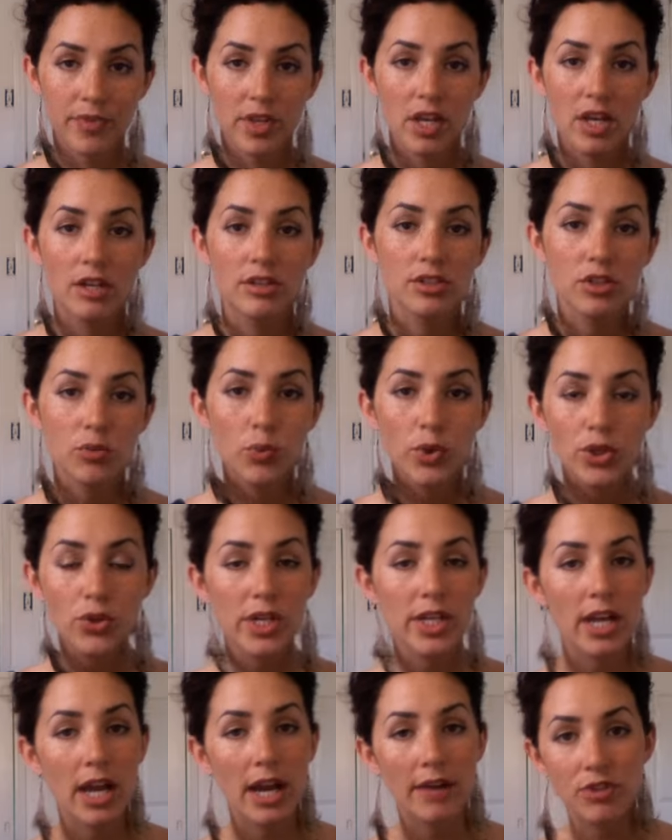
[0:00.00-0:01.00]
So
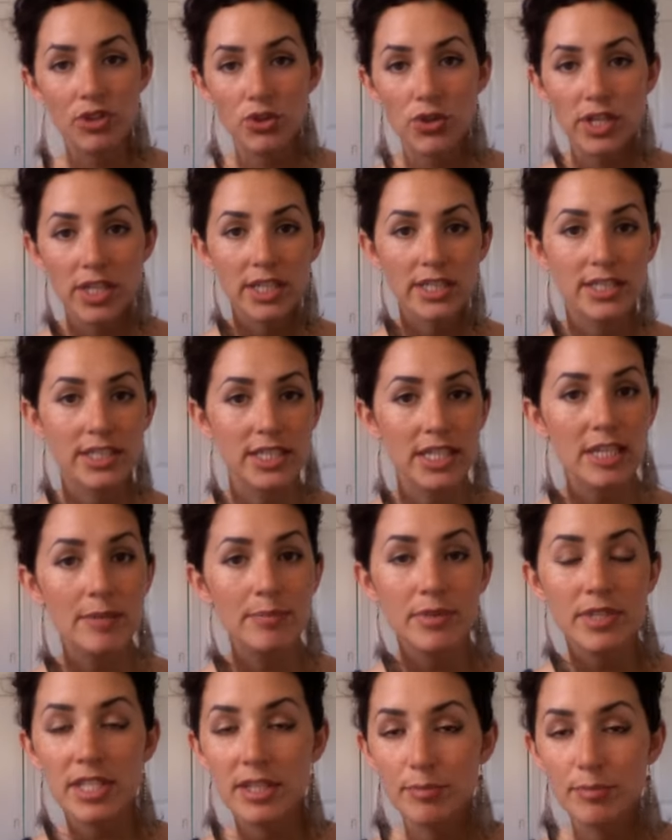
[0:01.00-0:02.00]
after you get a
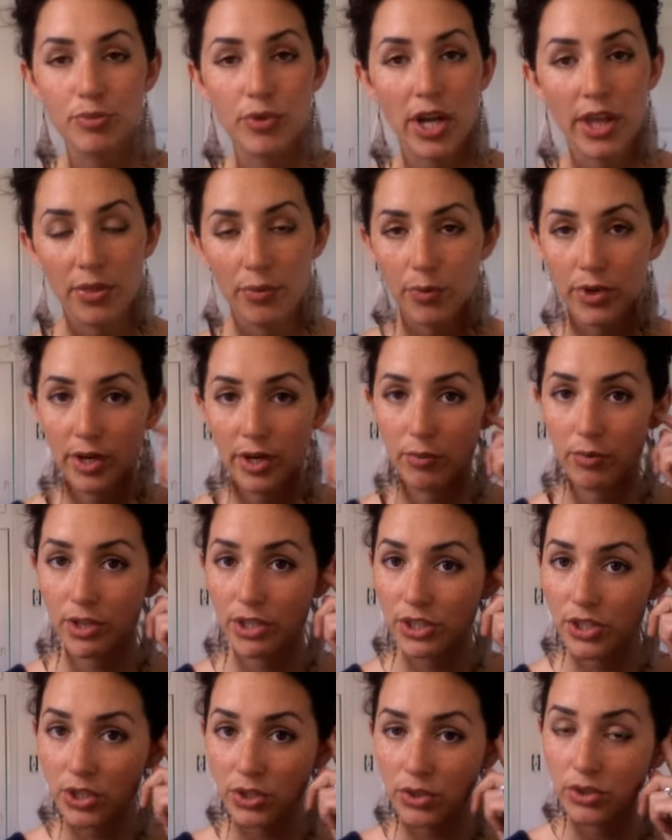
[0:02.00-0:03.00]
deep, deep breath, what I
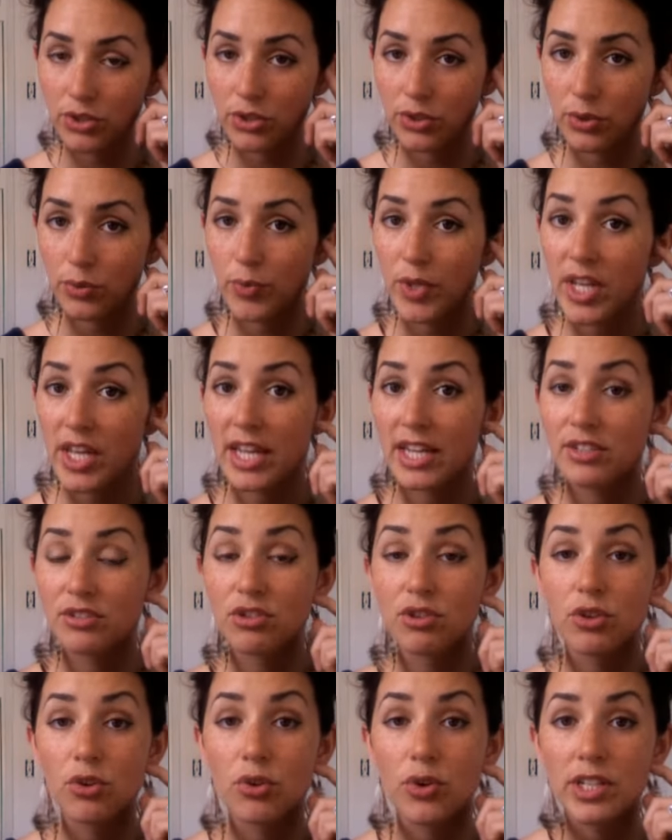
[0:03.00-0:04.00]
want you to do is
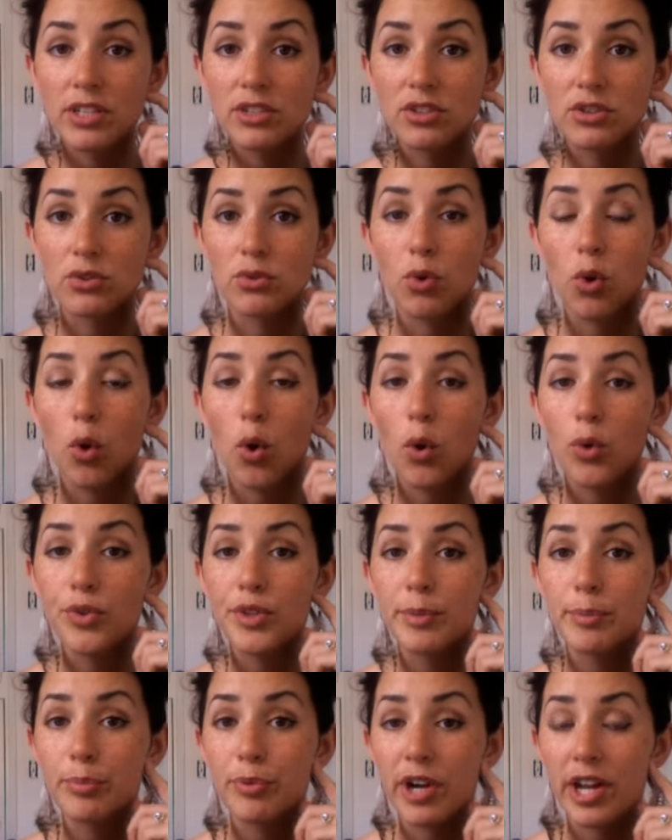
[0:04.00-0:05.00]
you're going to hold
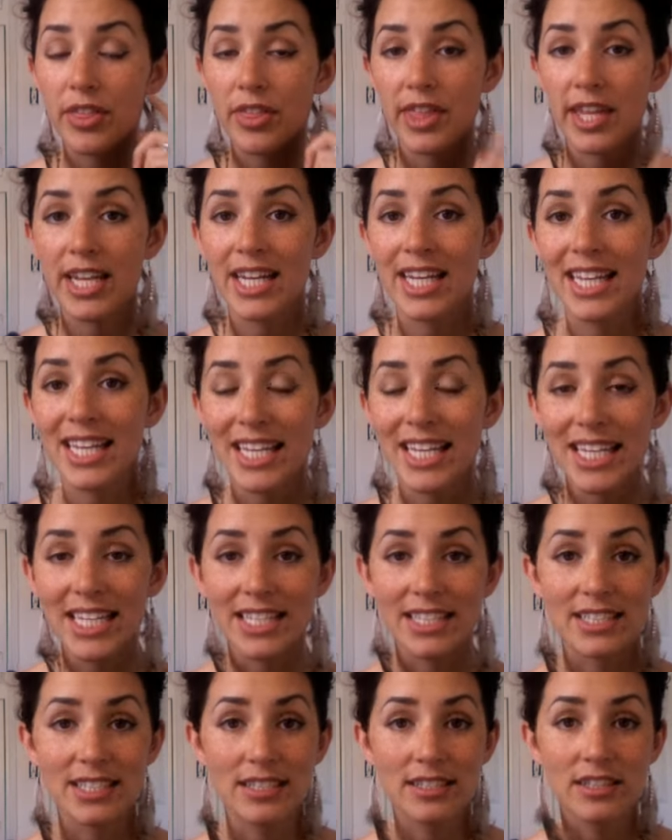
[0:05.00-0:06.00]
the breath in a
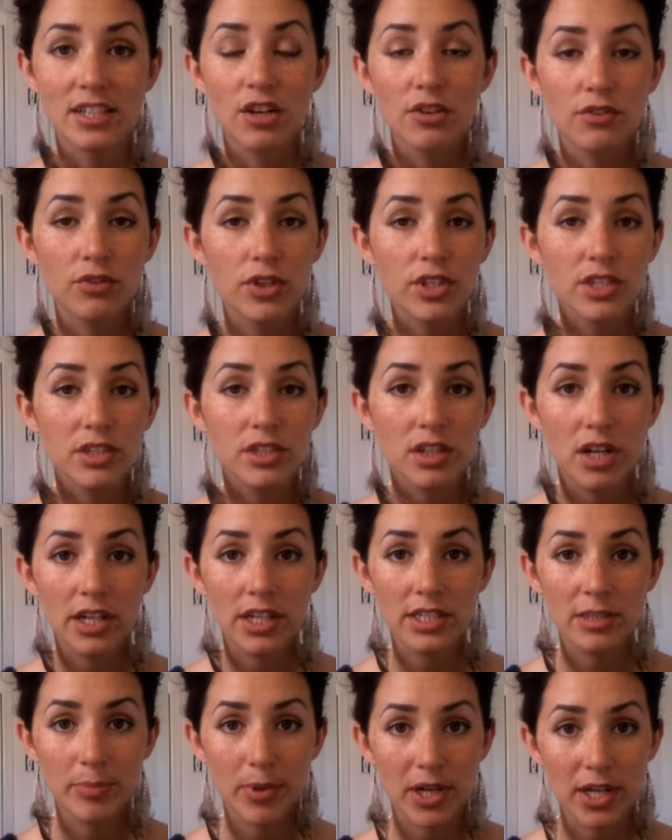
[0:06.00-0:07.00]
hiss for as long
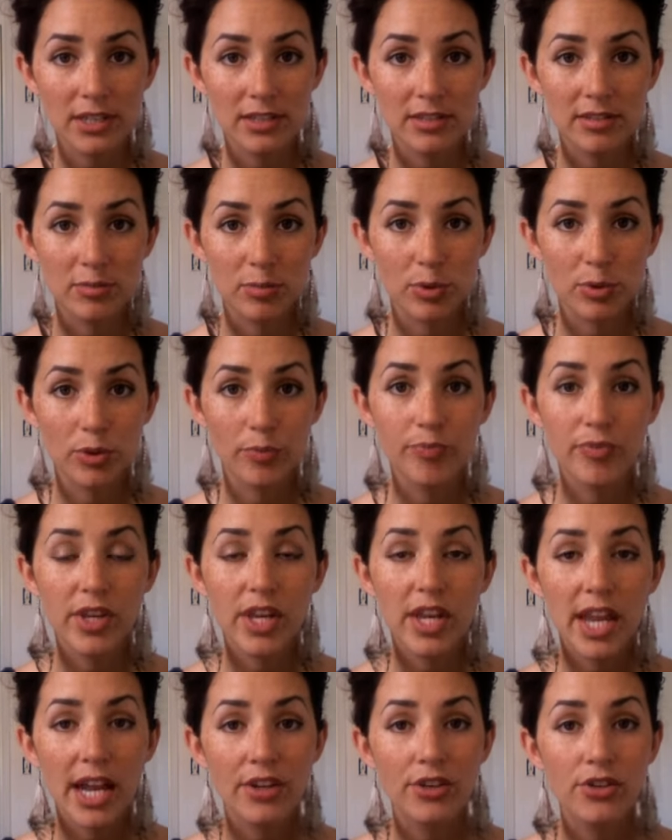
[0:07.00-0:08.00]
as possible.
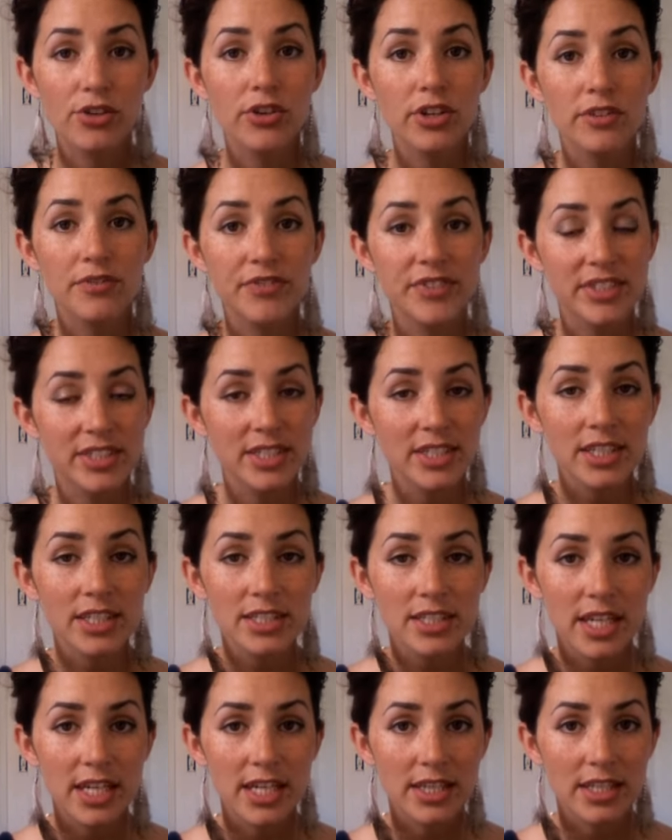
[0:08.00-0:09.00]
And you're going to
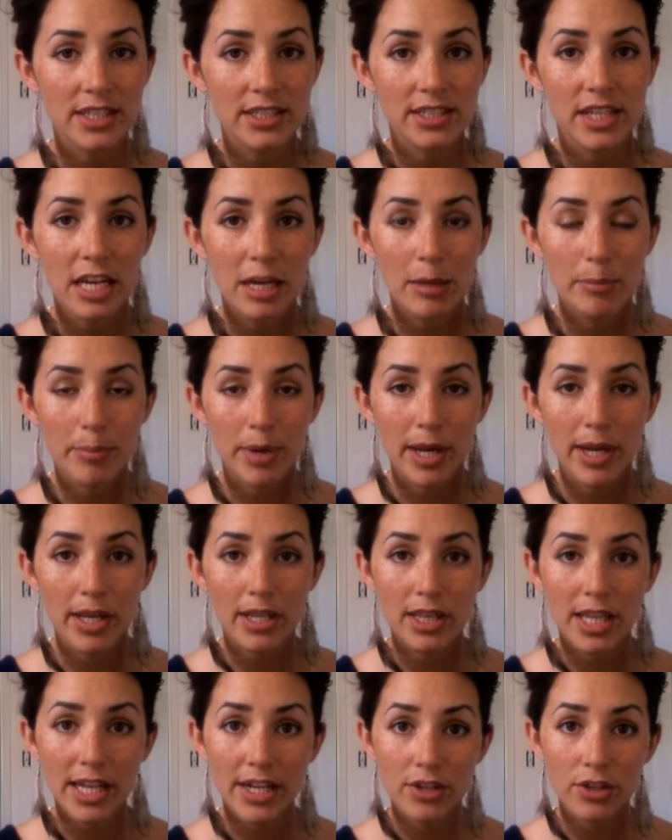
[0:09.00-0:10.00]
facilitate this by
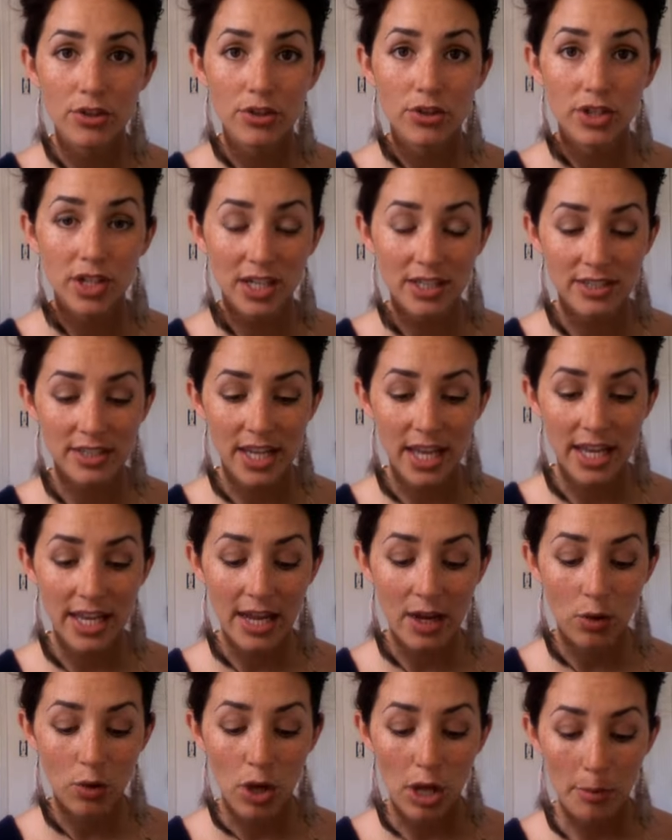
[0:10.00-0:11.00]
letting your guts hang
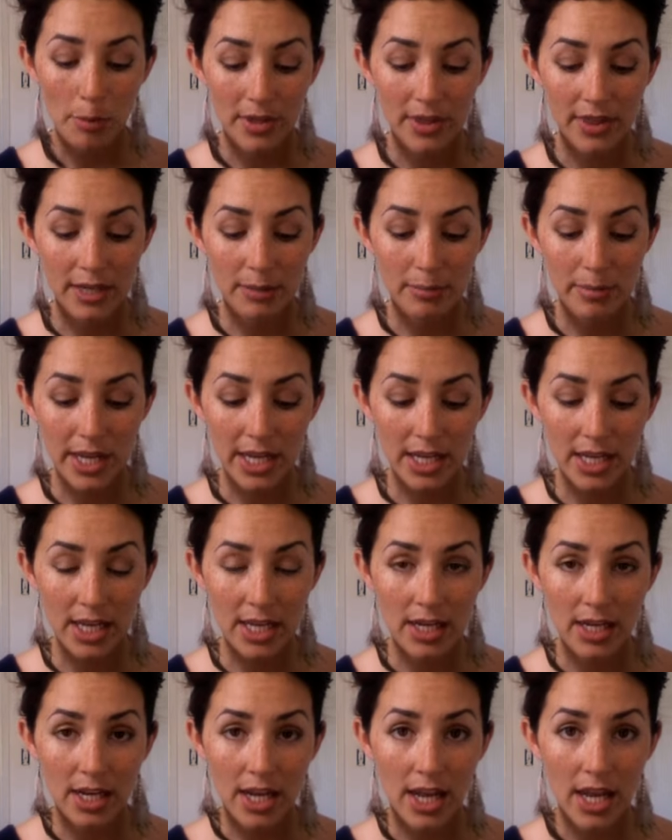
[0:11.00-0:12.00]
out, but then
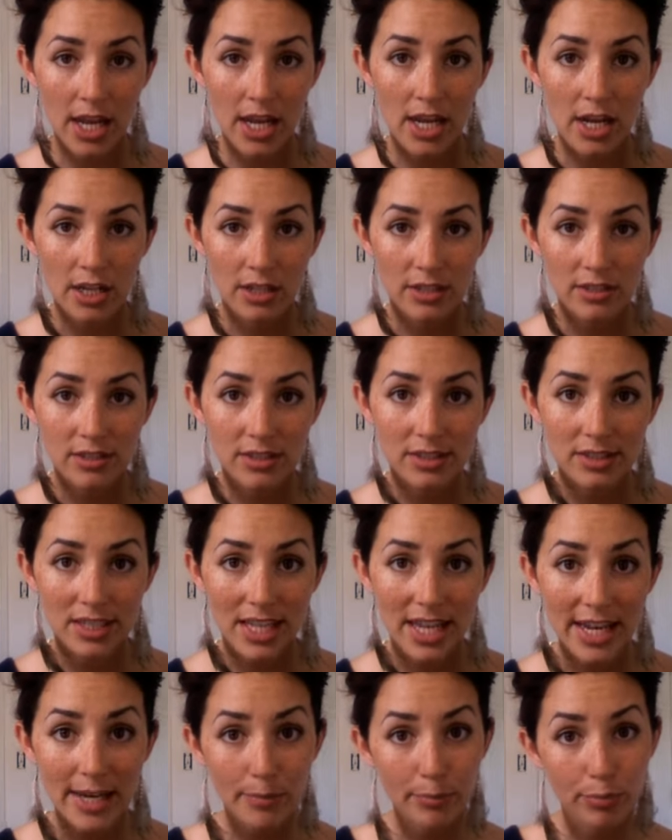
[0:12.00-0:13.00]
making a
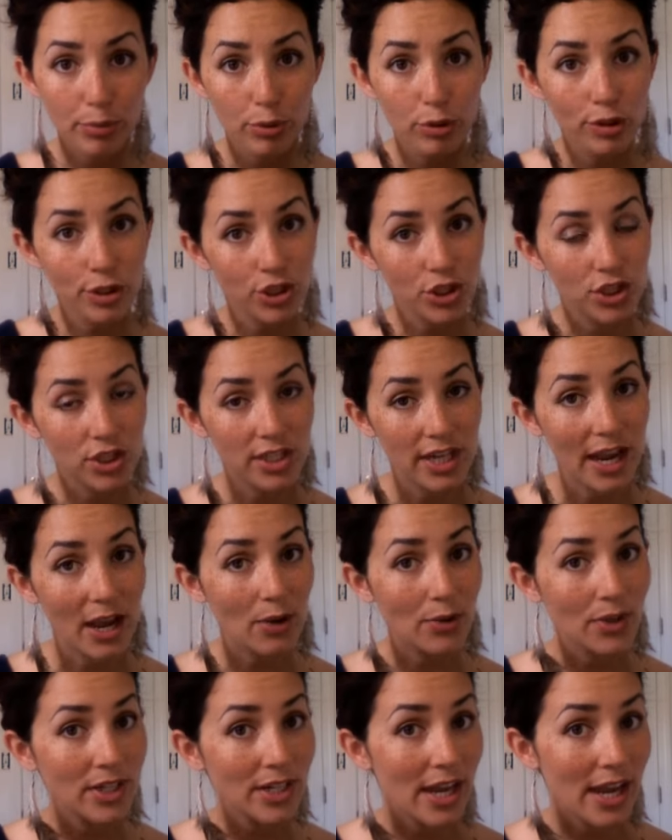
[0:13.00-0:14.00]
slight push
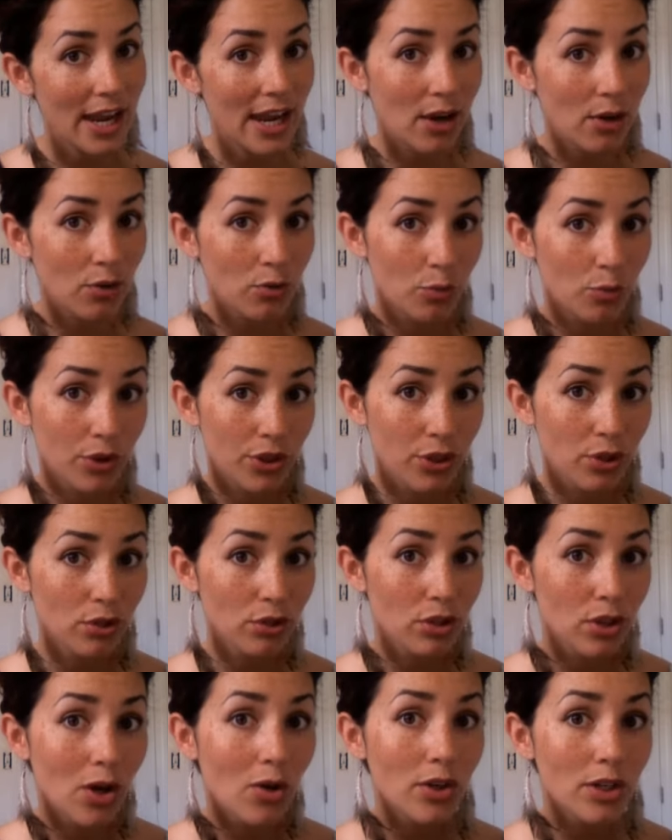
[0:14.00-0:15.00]
down and out with your
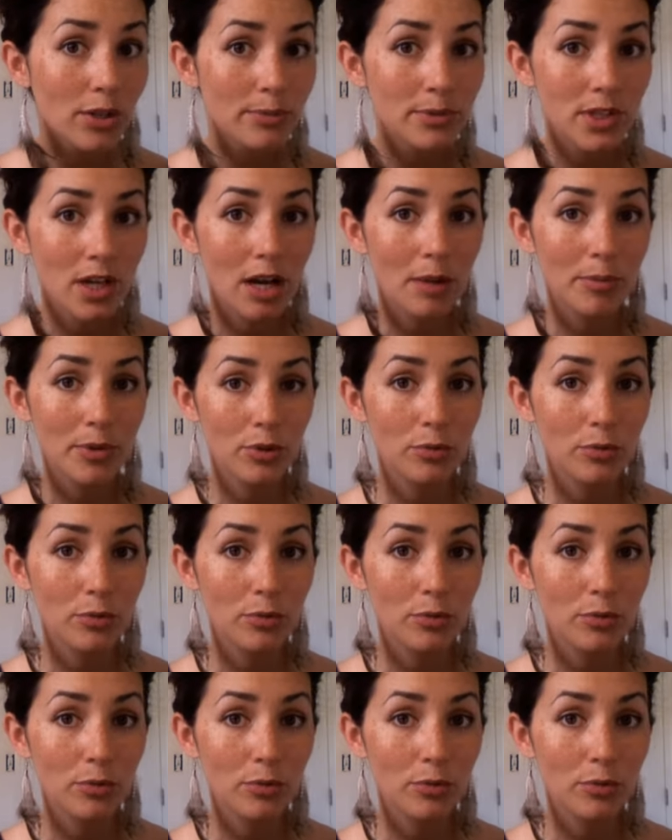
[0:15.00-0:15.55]
lower abdominal